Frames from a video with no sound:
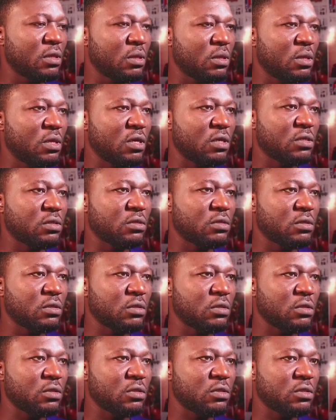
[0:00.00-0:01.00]
this
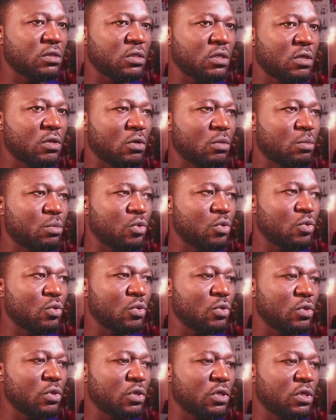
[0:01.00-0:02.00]
shade of
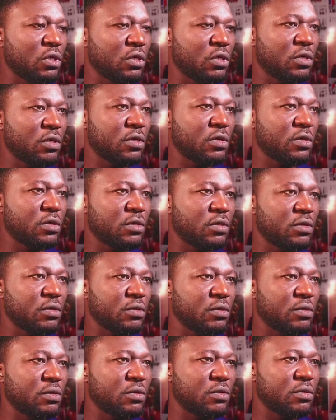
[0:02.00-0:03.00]
blue here.
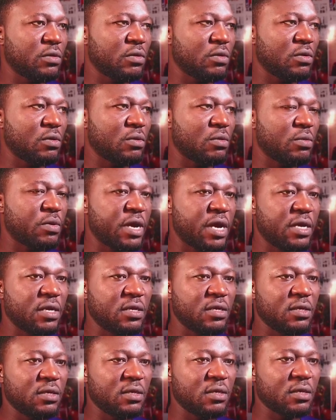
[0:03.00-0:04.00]
Right.
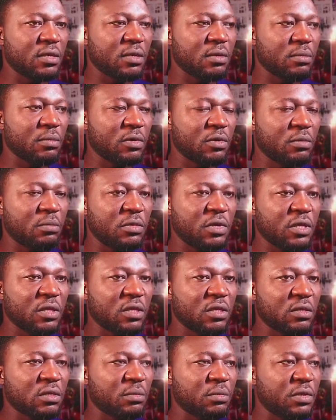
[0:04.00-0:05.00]
And I'm going to make
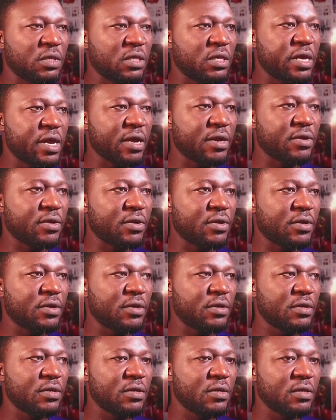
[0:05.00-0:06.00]
this a bit darker
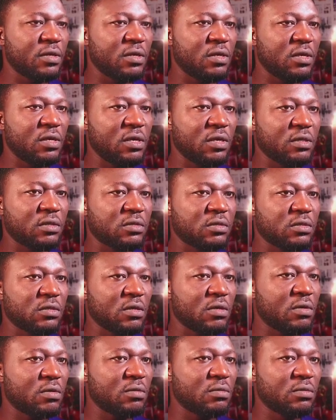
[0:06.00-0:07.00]
like
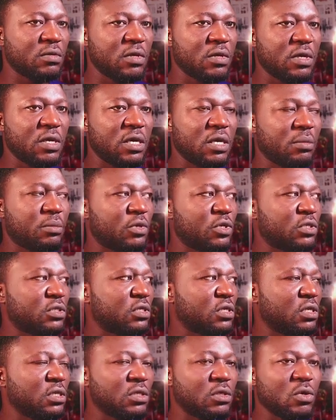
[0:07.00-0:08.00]
so. I'm going to
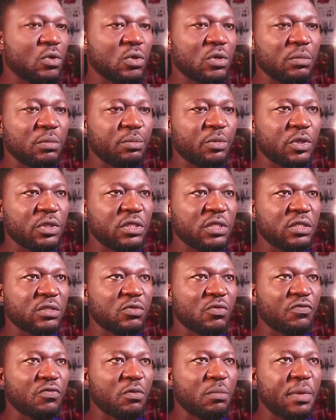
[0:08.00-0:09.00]
select the OK button.
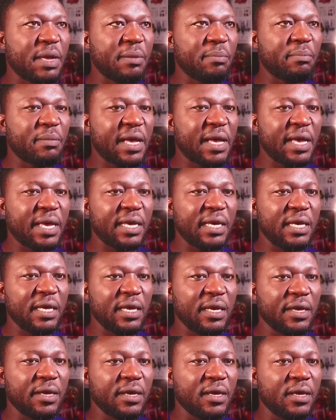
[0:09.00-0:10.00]
So for my mind
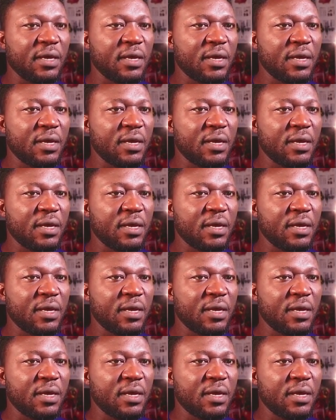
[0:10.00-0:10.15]
here,